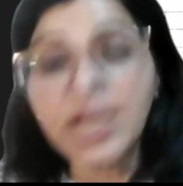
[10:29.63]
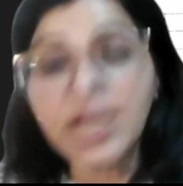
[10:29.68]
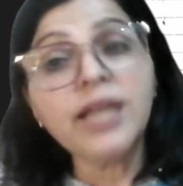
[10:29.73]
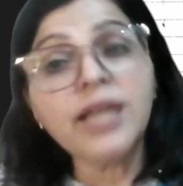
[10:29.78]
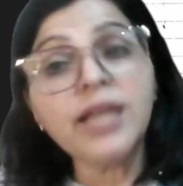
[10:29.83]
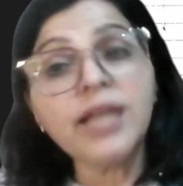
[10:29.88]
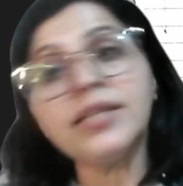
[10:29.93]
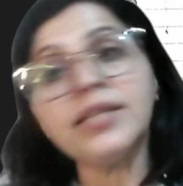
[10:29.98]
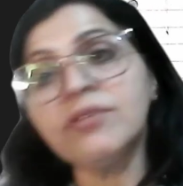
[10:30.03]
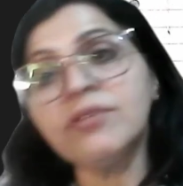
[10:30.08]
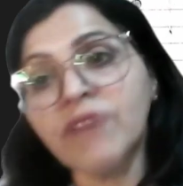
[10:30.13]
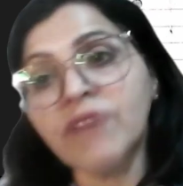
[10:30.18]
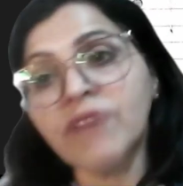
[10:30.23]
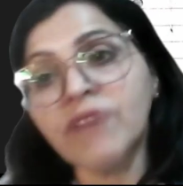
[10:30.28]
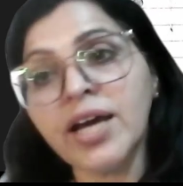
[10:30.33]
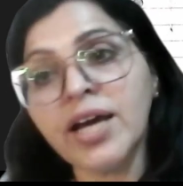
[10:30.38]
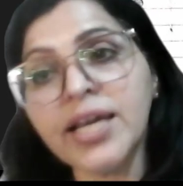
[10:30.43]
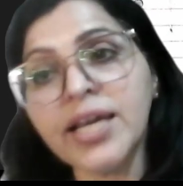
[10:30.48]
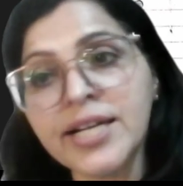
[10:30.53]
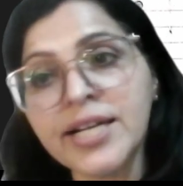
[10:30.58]
Then why
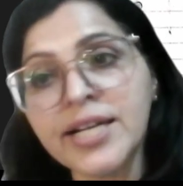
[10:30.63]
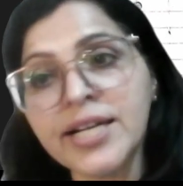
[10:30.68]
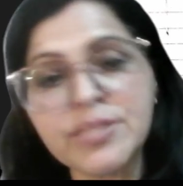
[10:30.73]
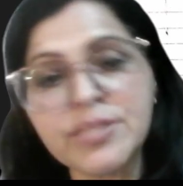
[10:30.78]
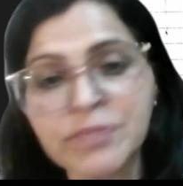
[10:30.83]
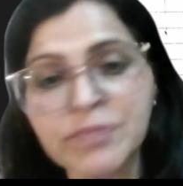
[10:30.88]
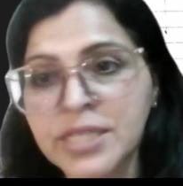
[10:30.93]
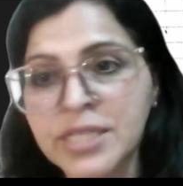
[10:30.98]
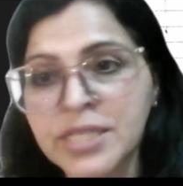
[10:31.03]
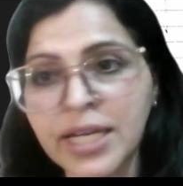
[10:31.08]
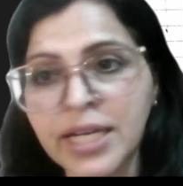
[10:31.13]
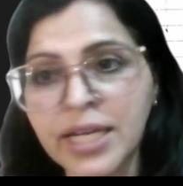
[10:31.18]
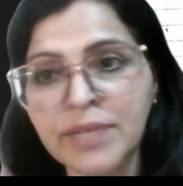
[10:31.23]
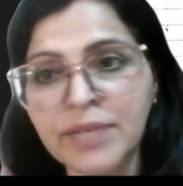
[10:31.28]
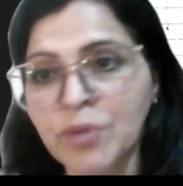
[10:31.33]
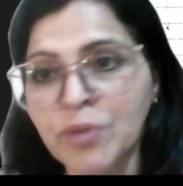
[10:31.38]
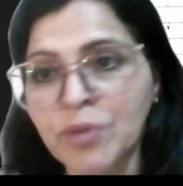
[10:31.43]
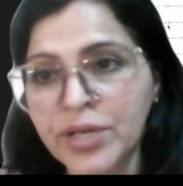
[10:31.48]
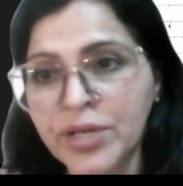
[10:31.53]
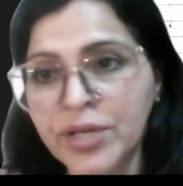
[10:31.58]
its metallic
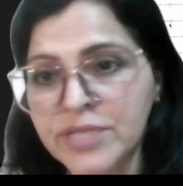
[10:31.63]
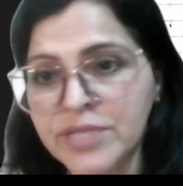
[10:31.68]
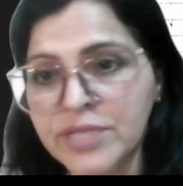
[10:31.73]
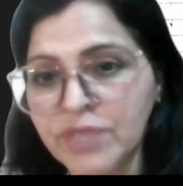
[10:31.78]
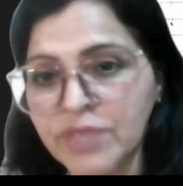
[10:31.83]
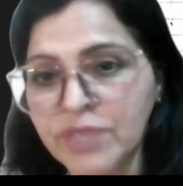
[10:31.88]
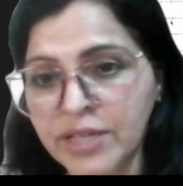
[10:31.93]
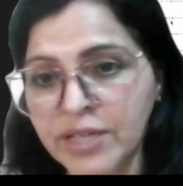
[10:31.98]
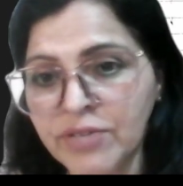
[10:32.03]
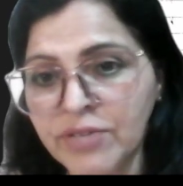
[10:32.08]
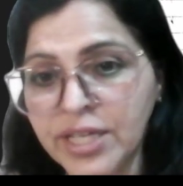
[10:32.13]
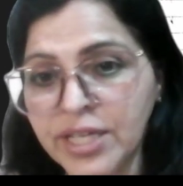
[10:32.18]
bond is very weak?